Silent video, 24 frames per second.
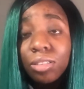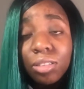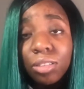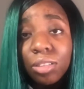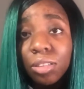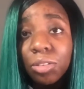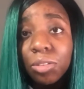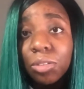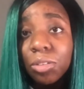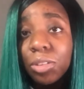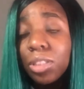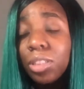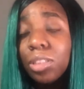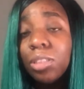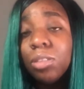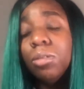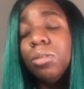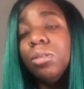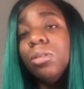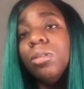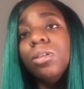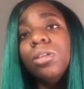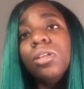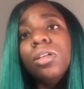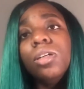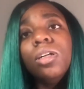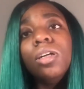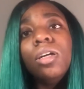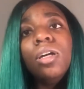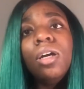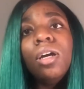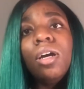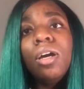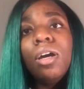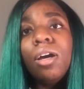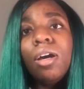degree or
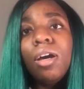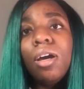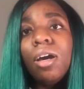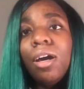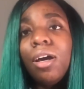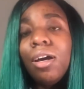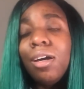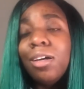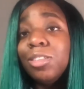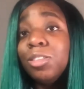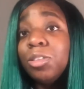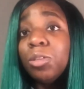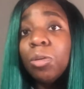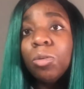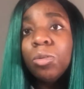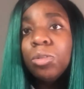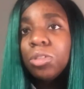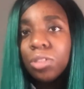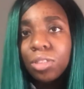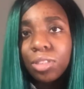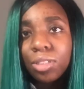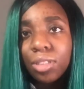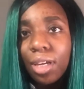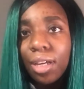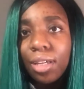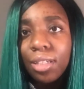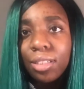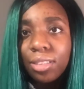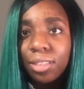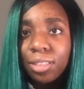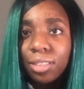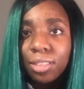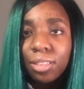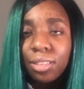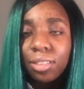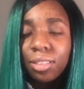social
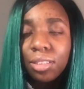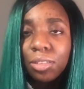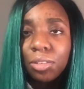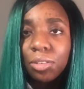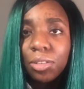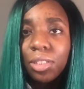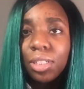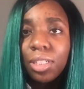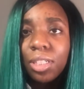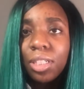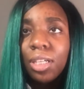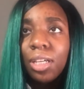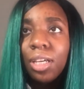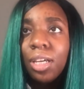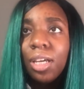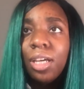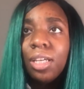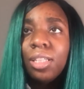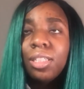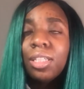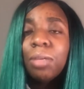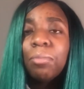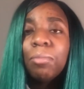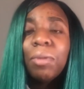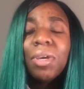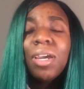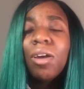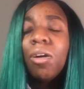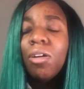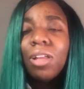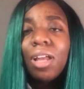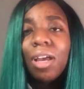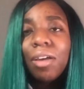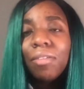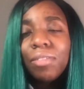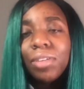sciences degree. They may
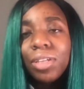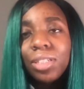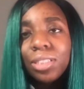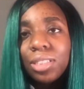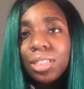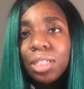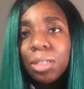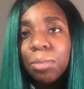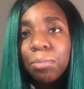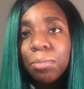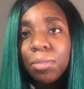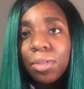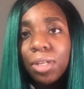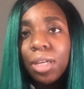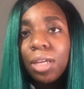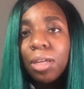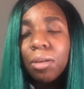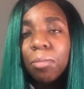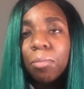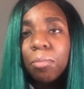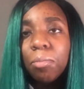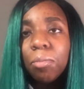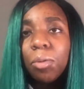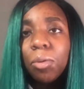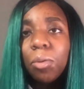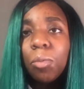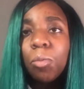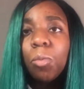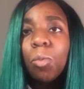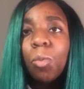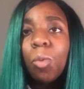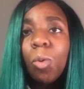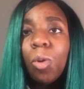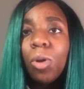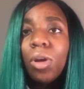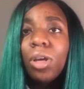all have the same name, but
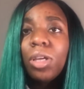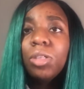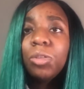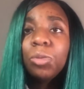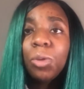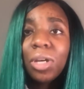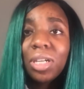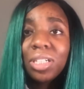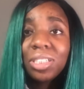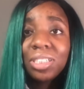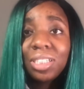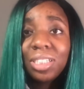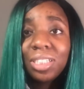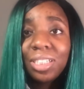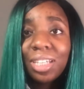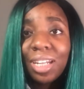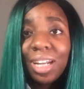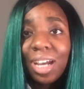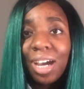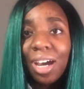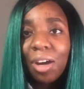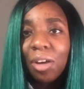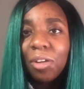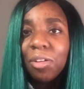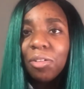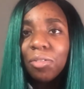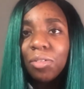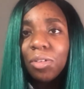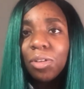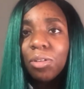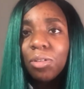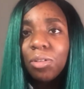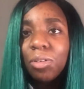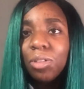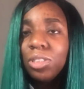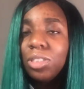what you actually get out of the
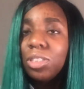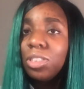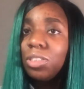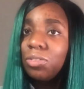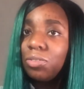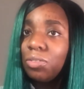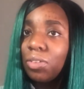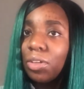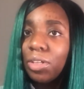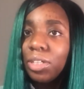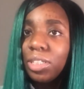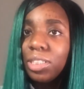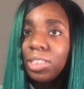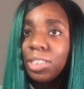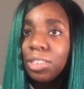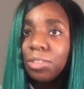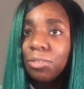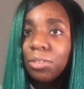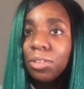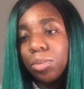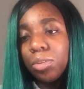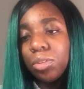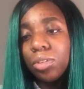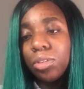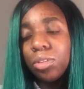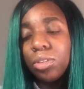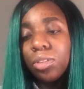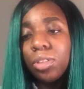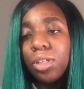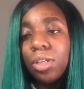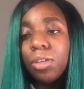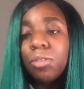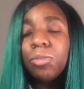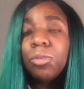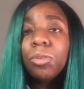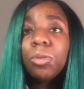course is very different.
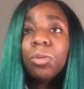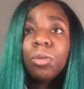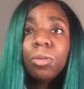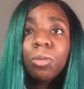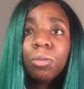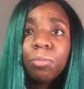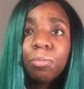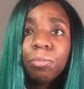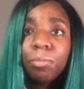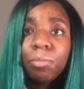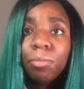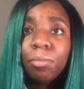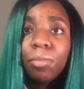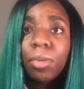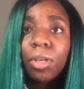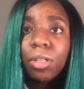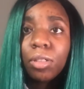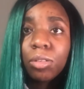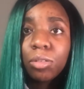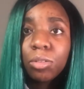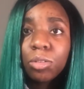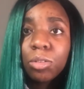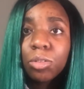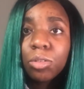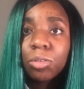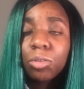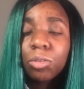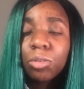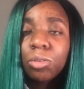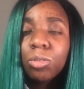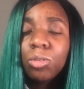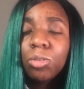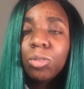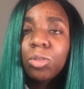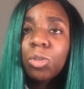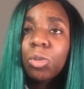Like for medical
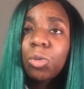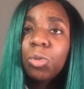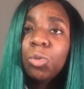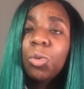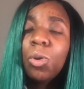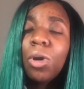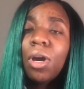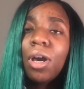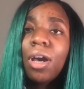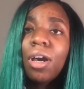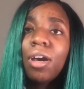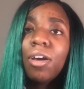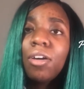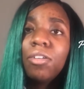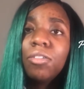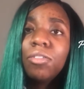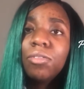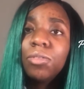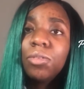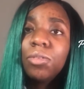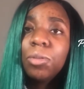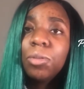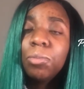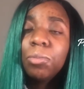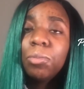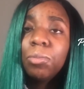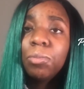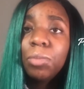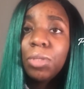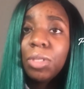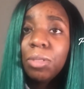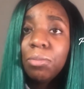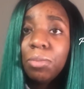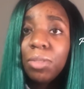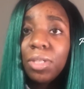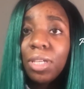school, so you have
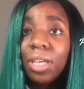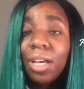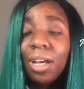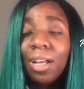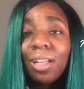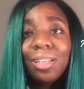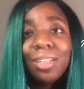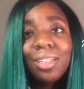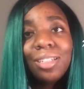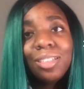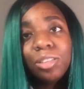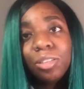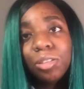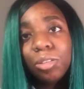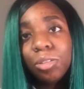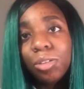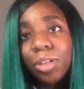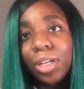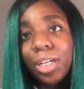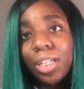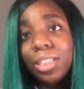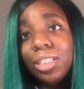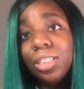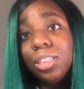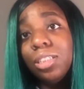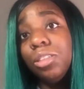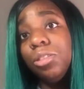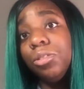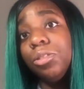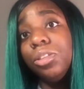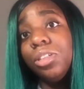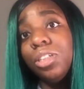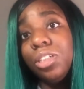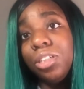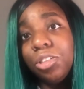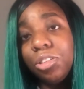PBL, integrated, and
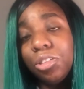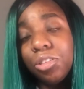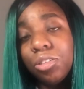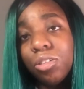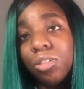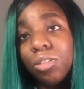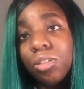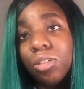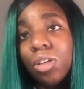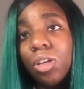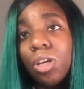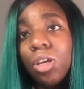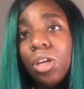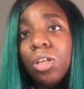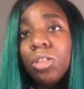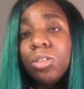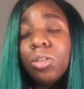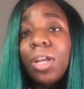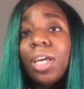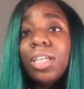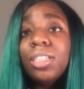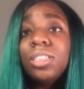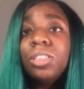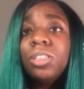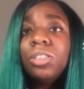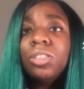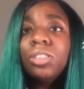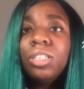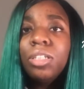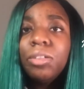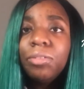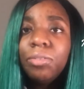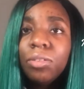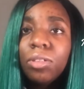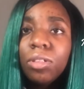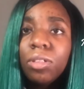traditional. So that's
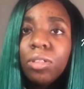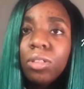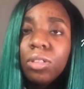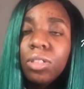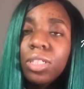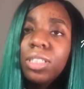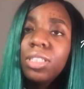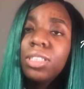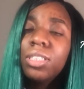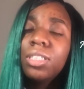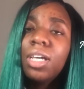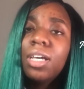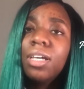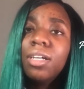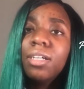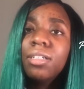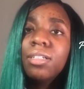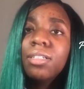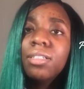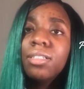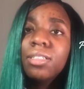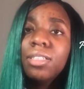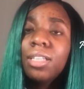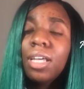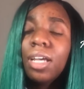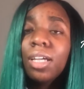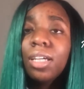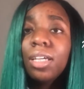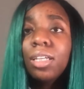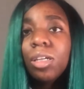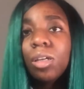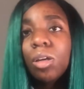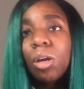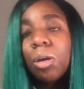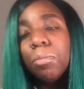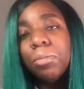different learning styles that can
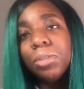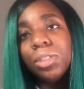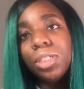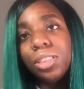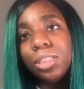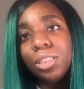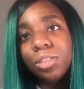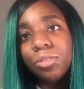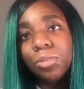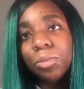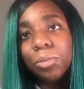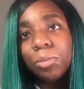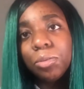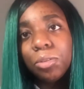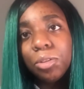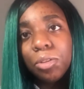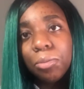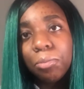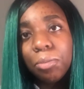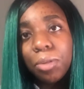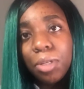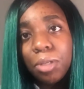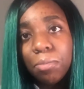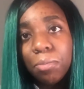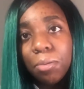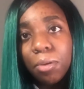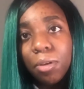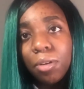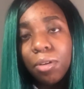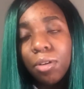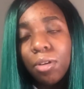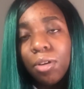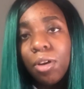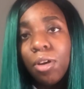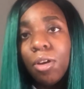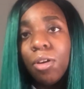accommodate different people.
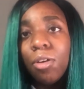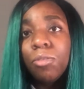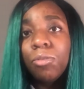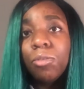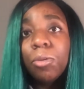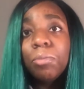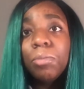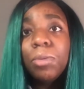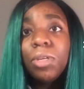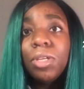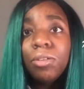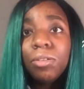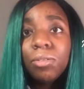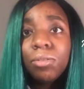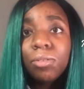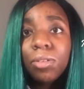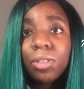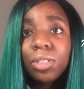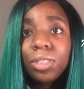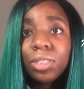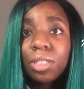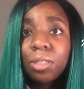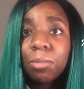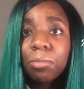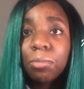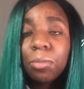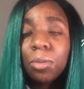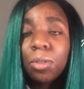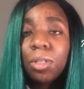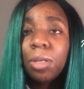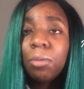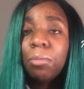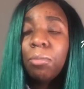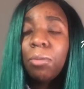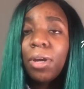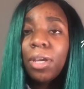For me, for example,
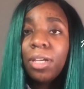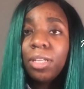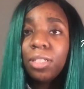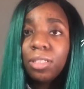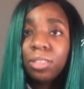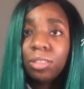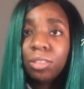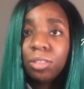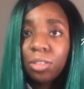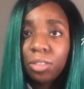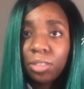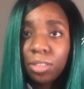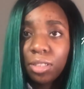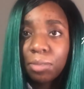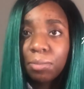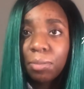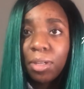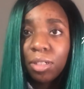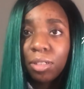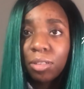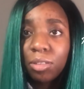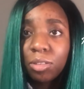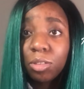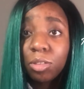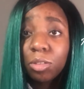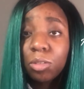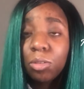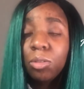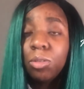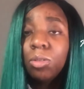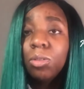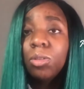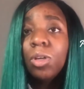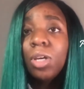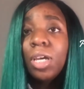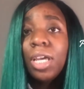at Brighton and Sussex Medical
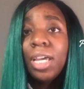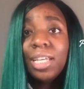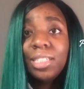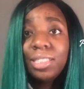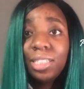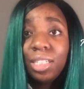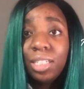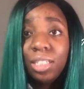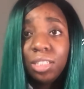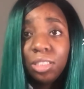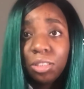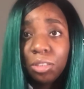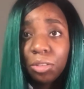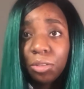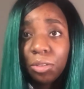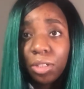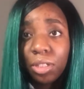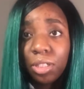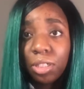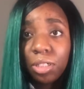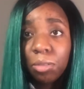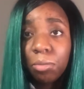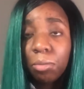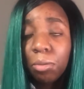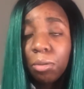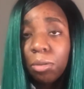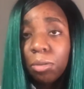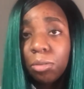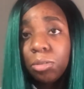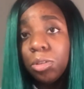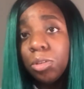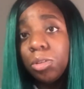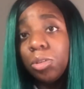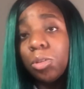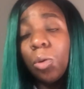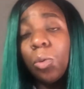School, it's an integrated
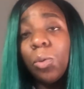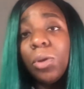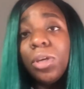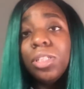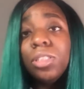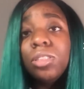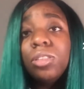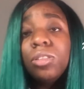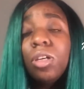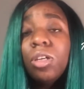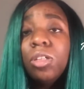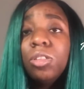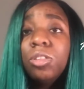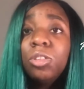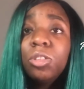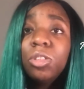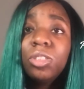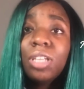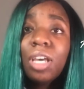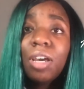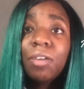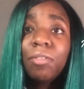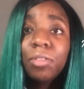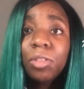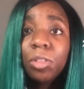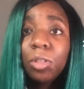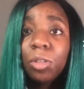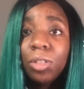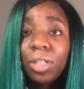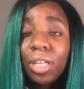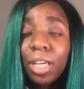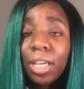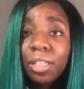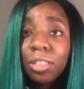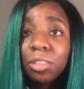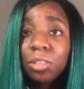approach. So it's not just having your
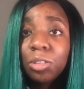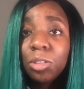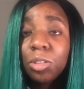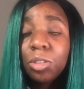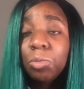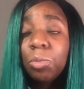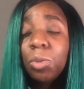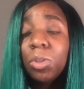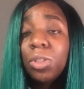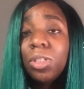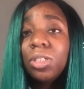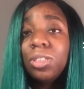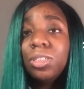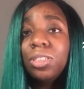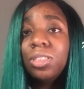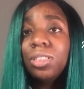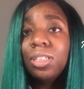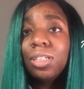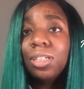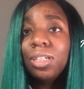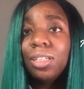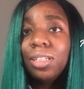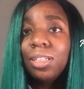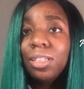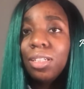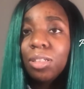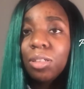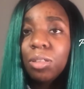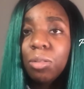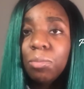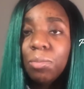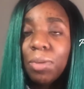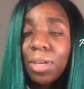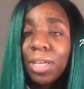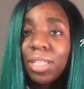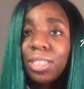lectures, but there's still clinical
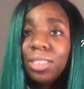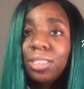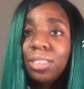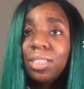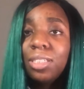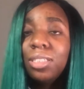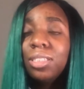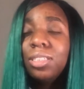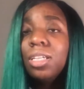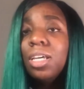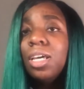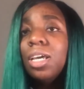basis.